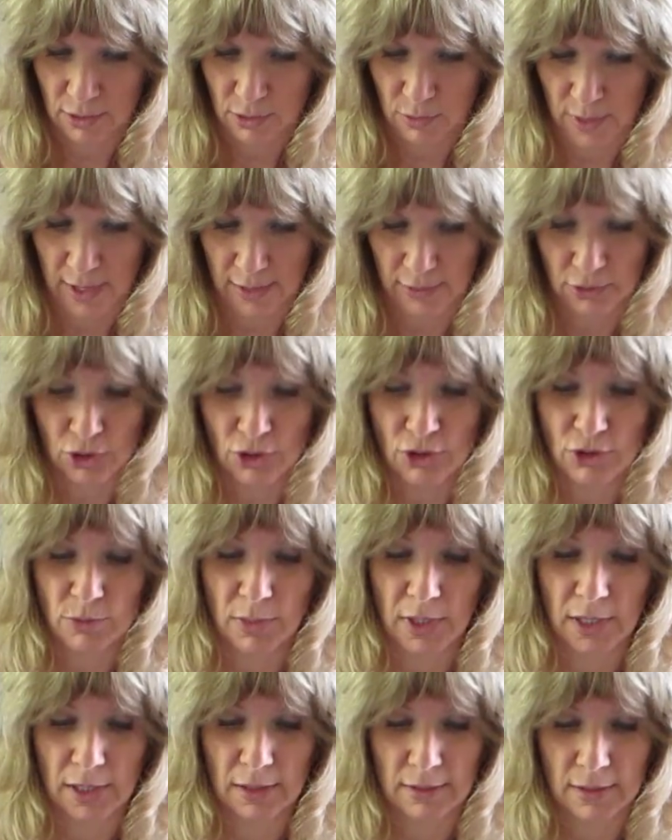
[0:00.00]
twelve, excuse
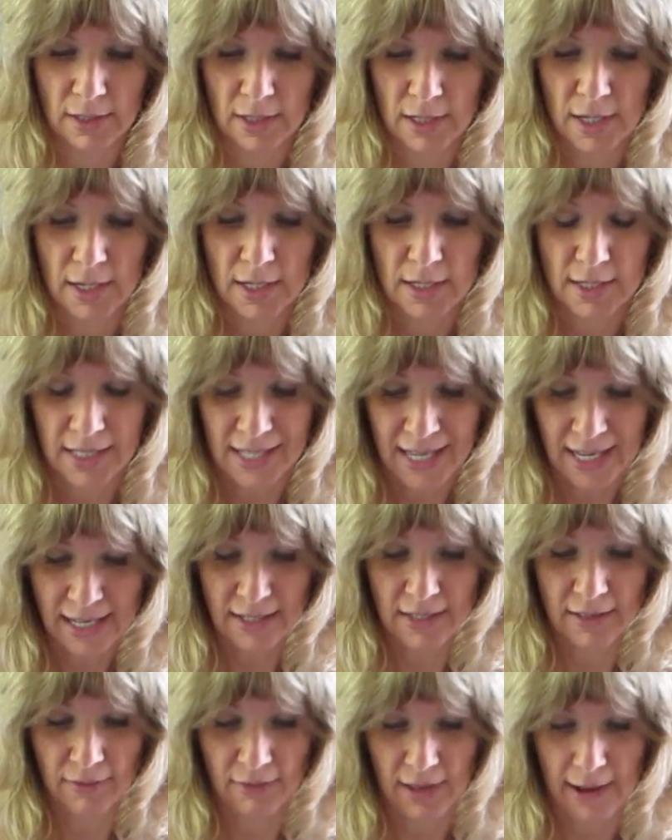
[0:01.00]
me,
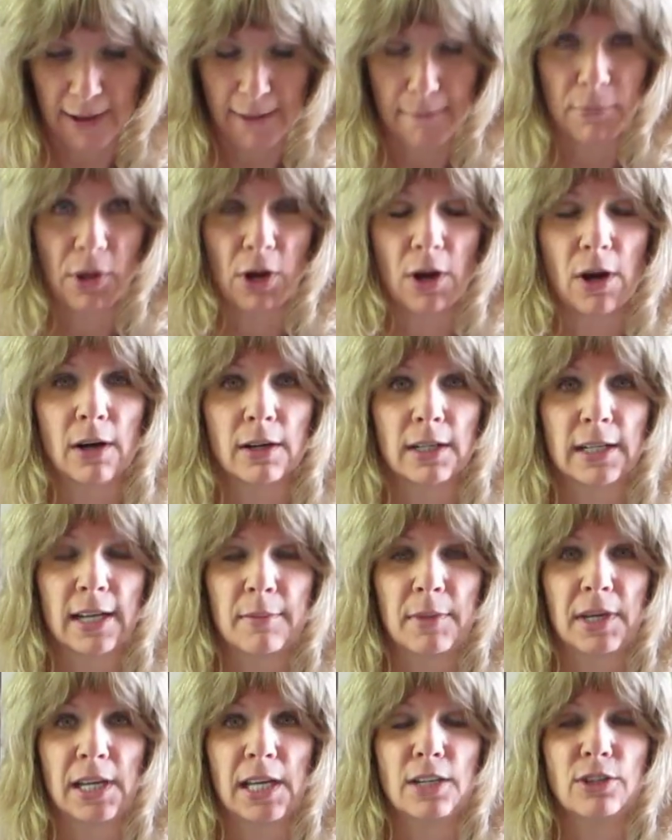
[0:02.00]
six of them are
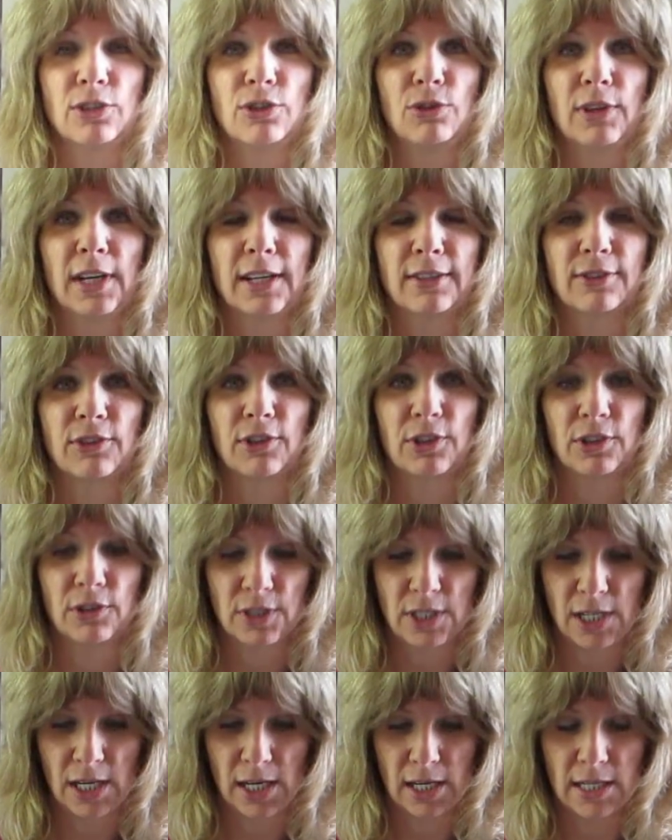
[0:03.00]
coming in two thousand
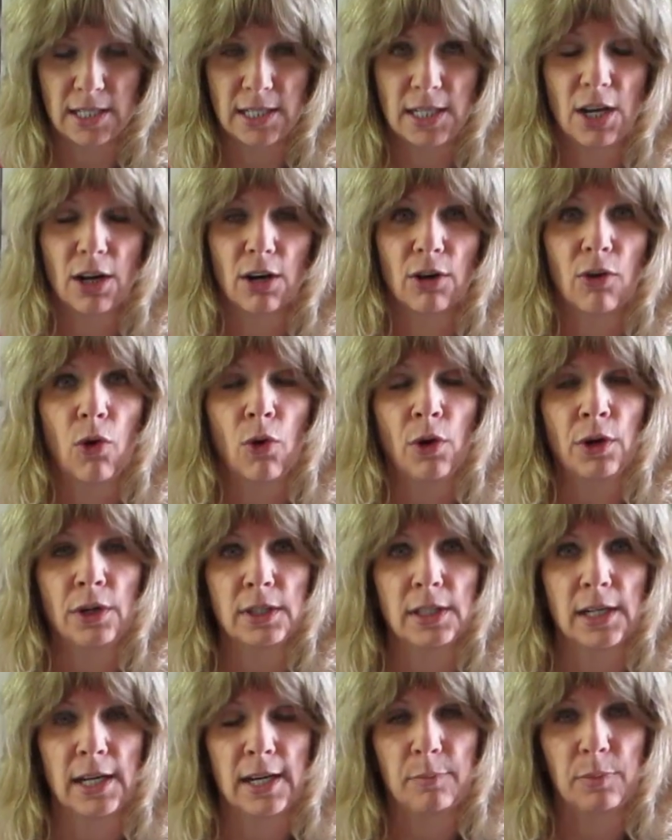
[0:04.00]
thirteen. D R
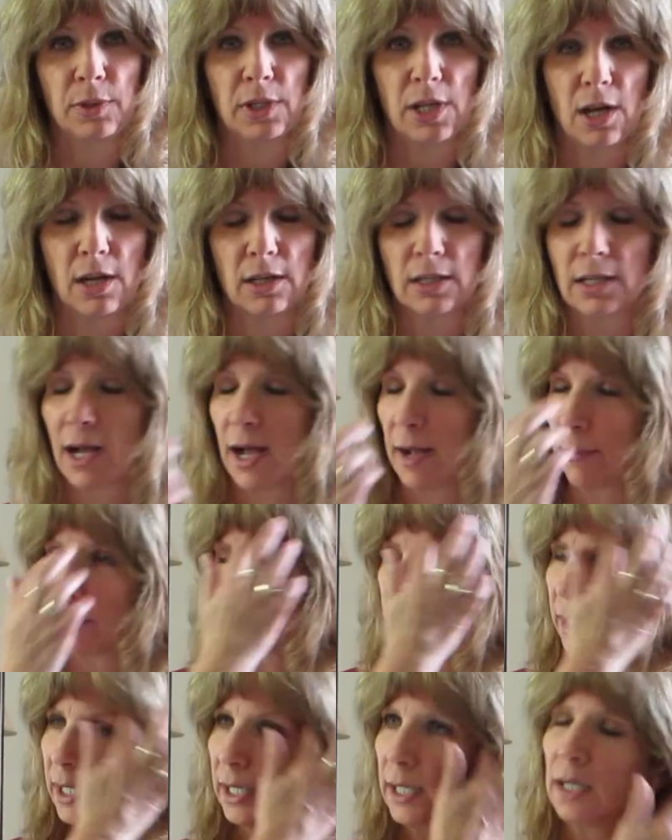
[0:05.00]
Horton up along
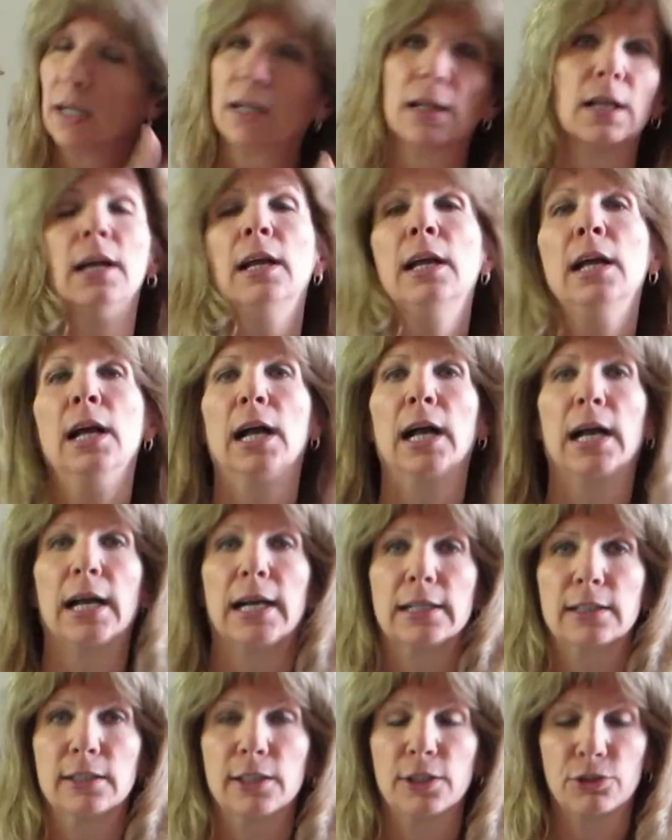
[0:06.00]
Copper Hill,
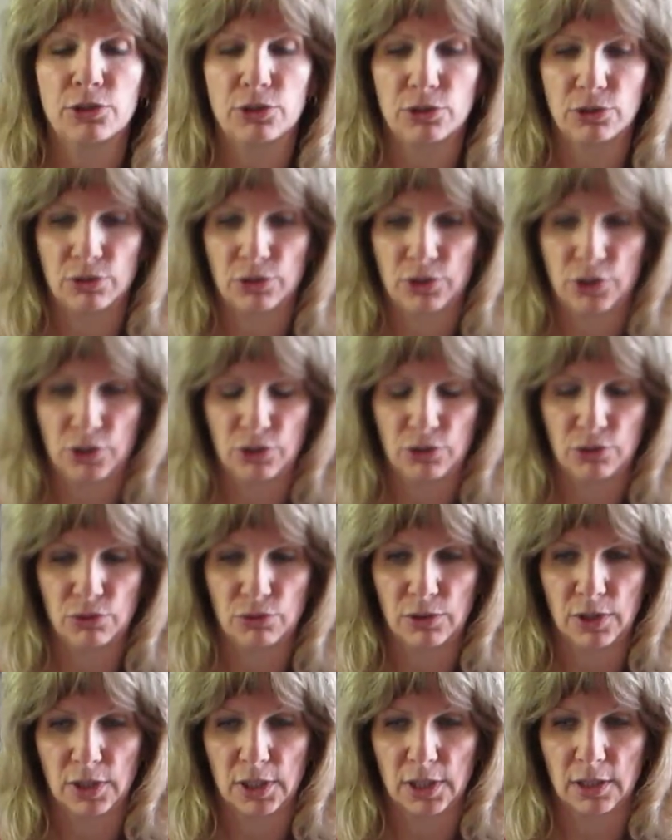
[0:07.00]
uh, closer to
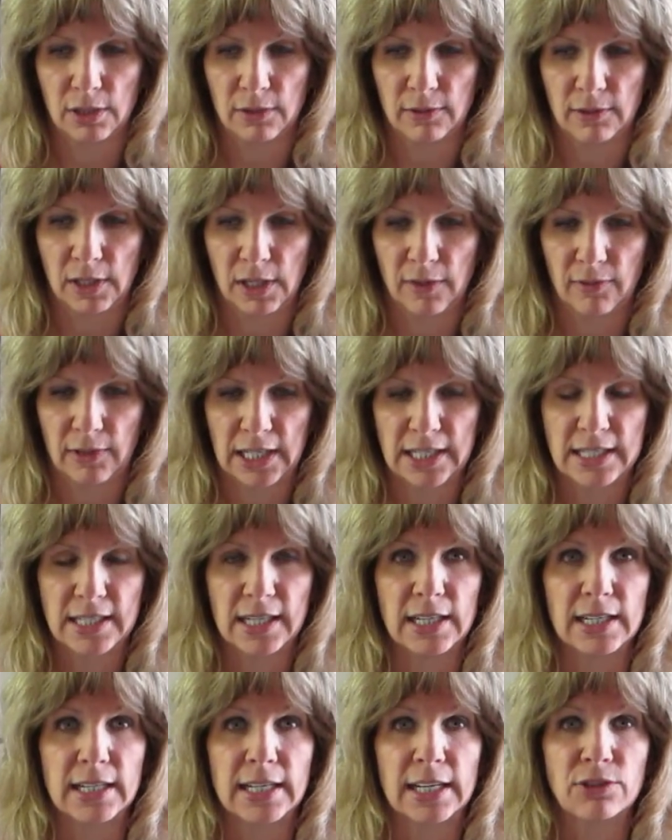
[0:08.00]
the, the
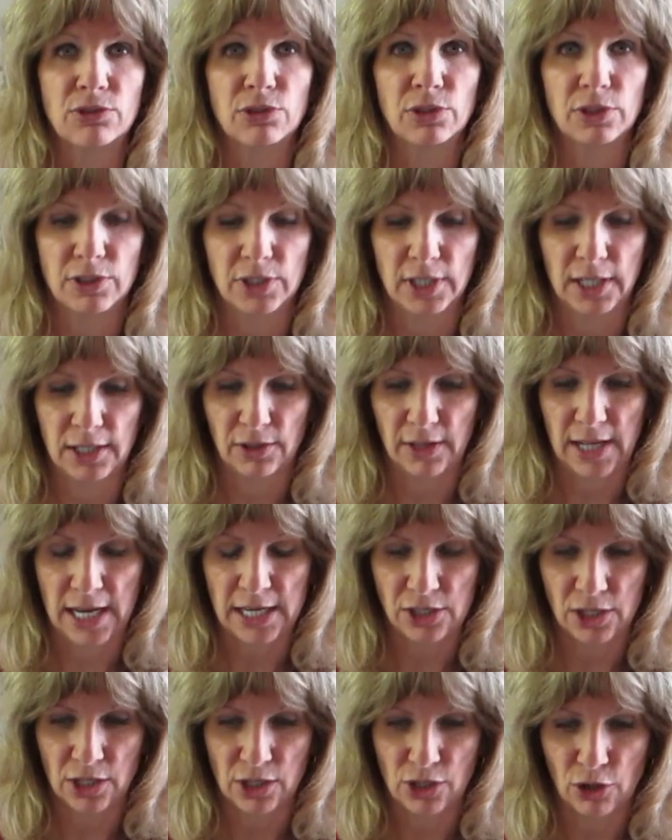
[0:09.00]
Valencia Industrial Center.
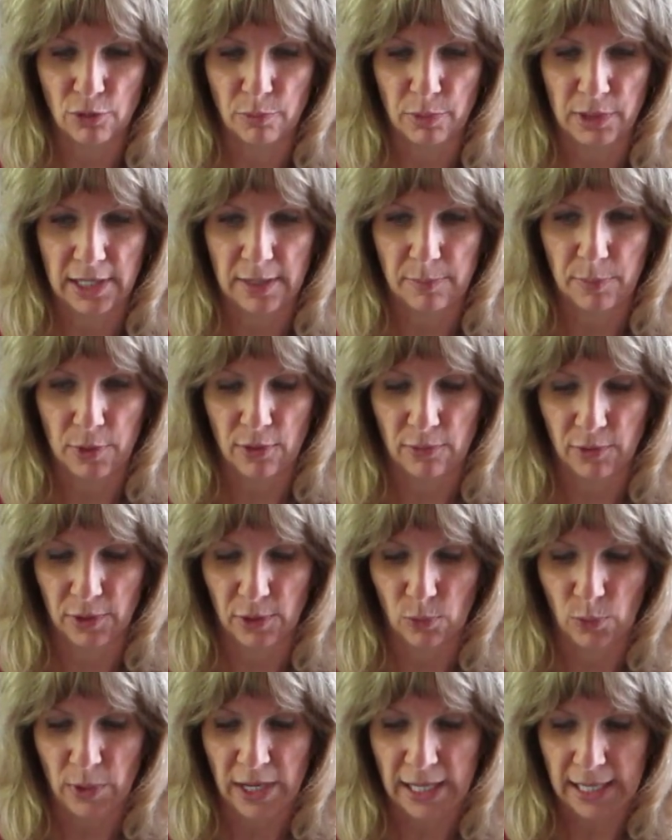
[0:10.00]
That just opened up over
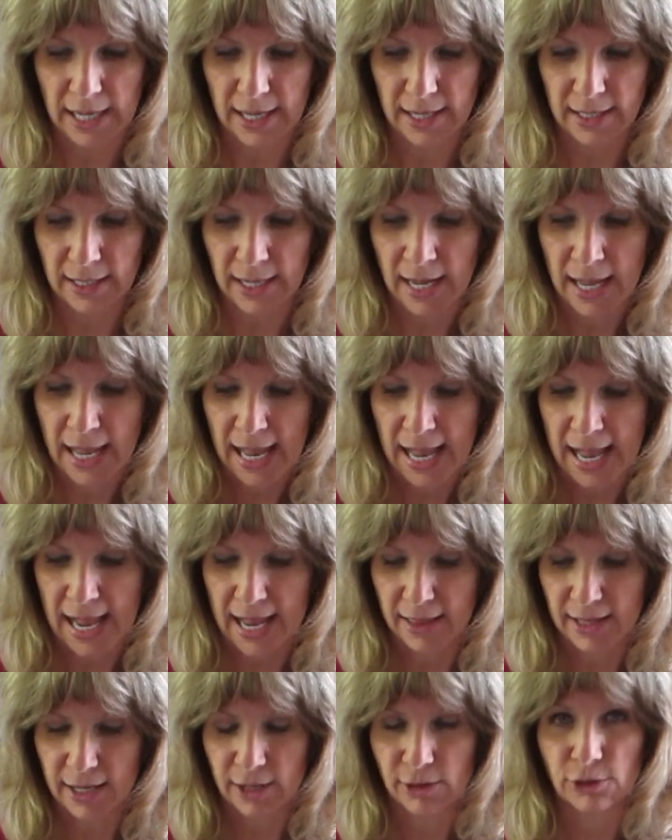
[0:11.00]
the weekend.
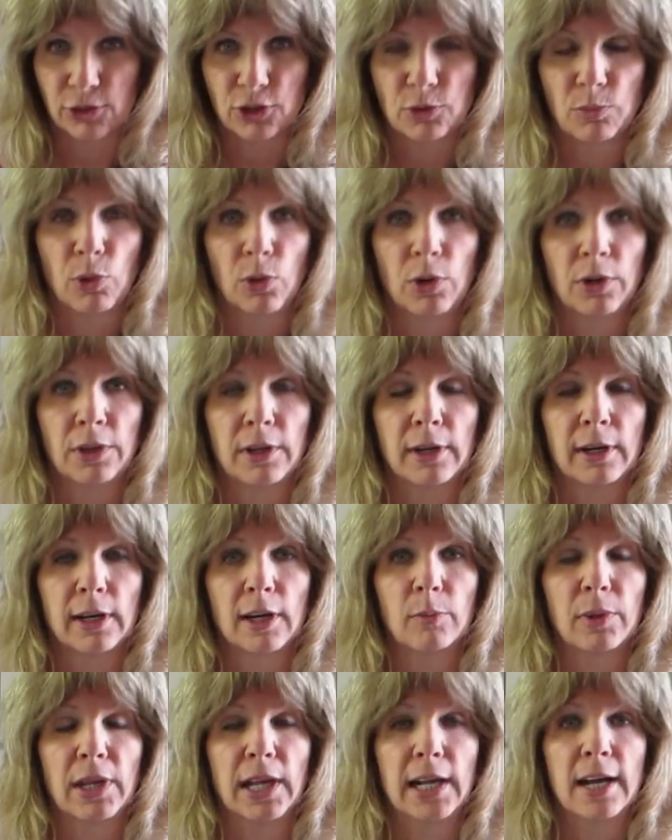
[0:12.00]
And then there's more that are
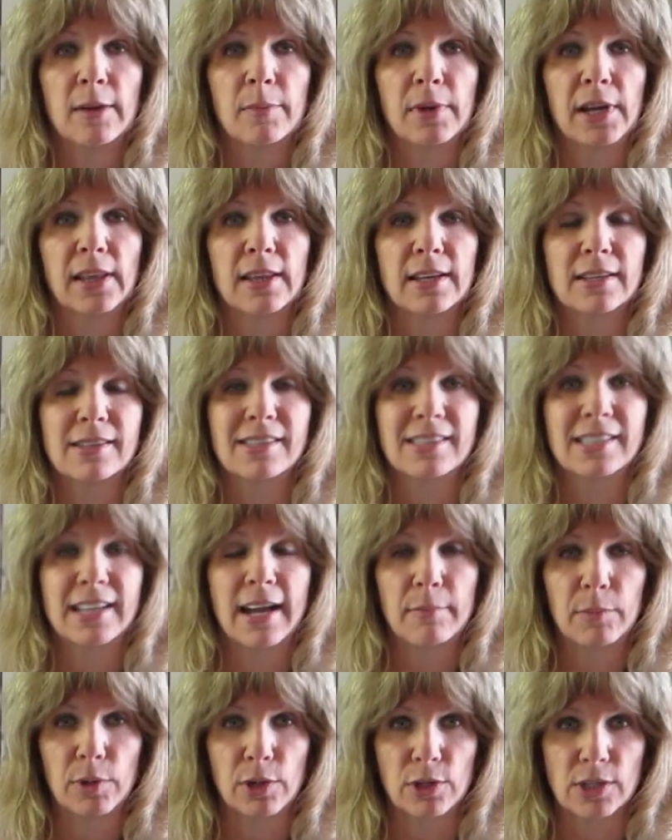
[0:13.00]
going to be coming this
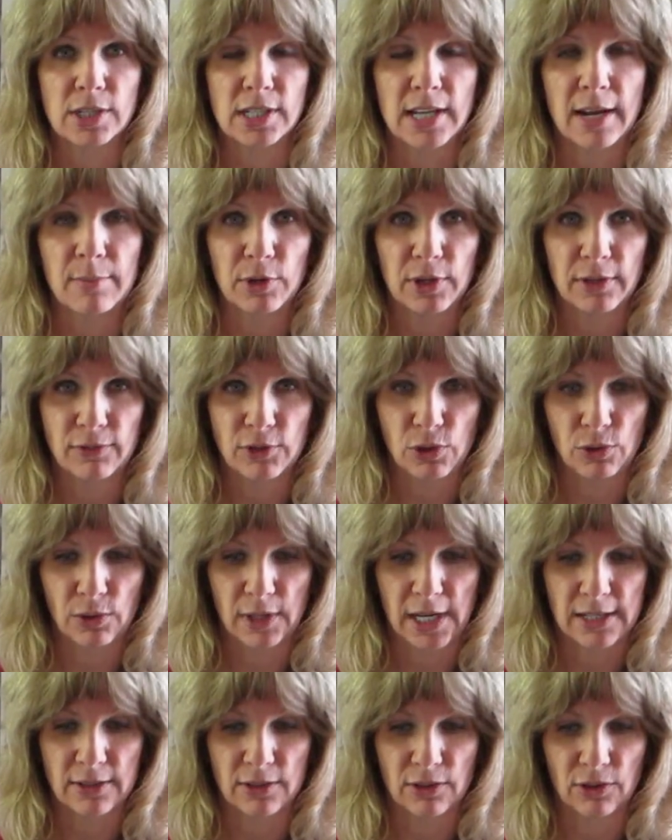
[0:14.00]
summer, summer of two
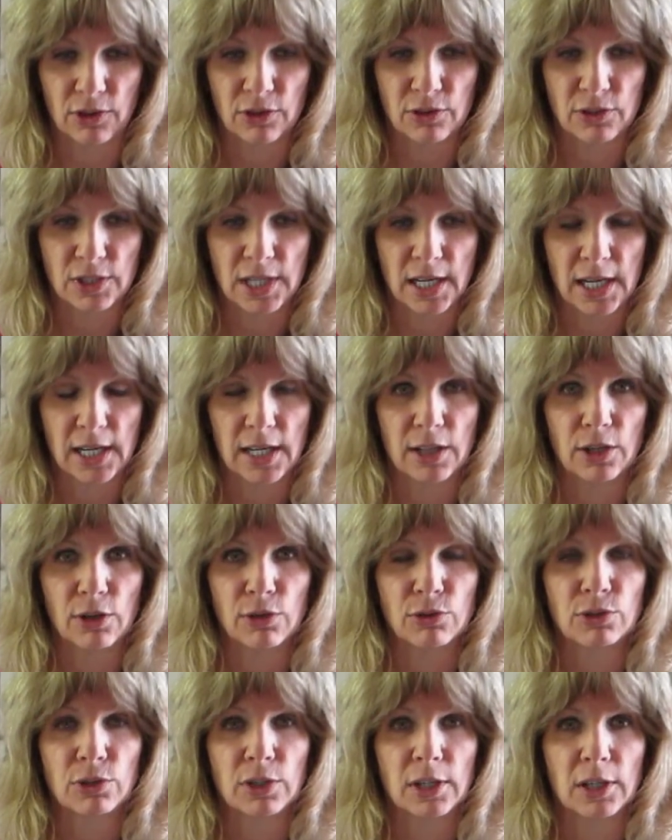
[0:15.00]
thousand thirteen. And
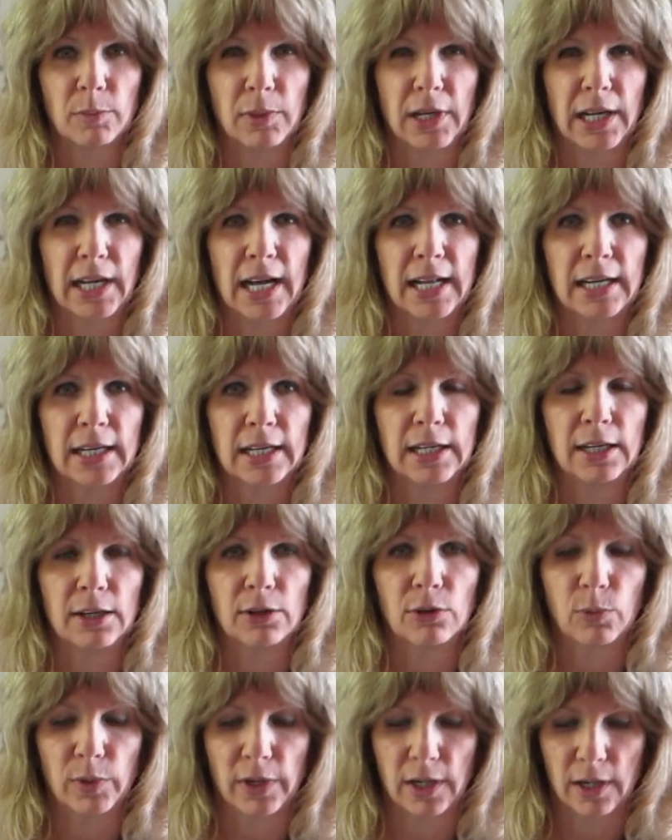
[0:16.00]
those are going to be kind of
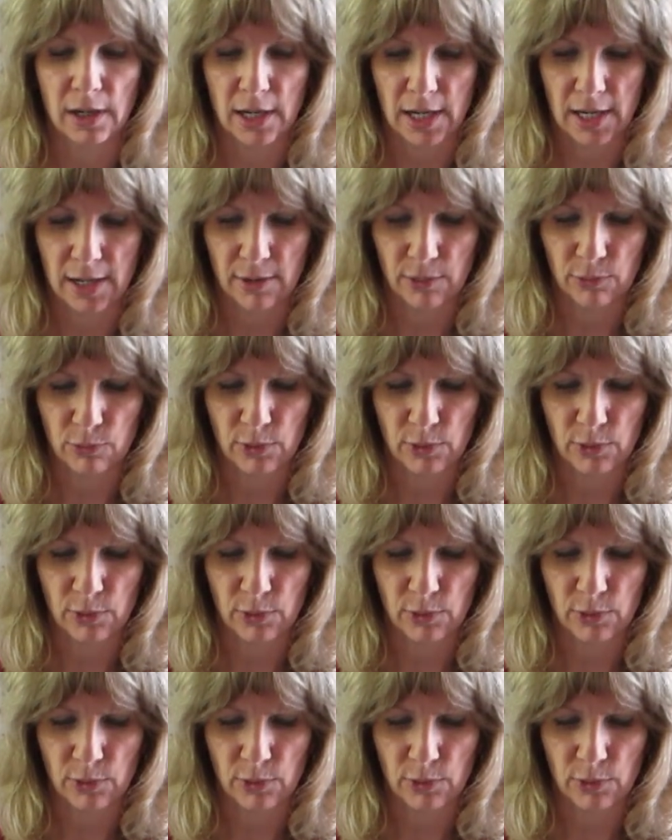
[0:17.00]
near where uh,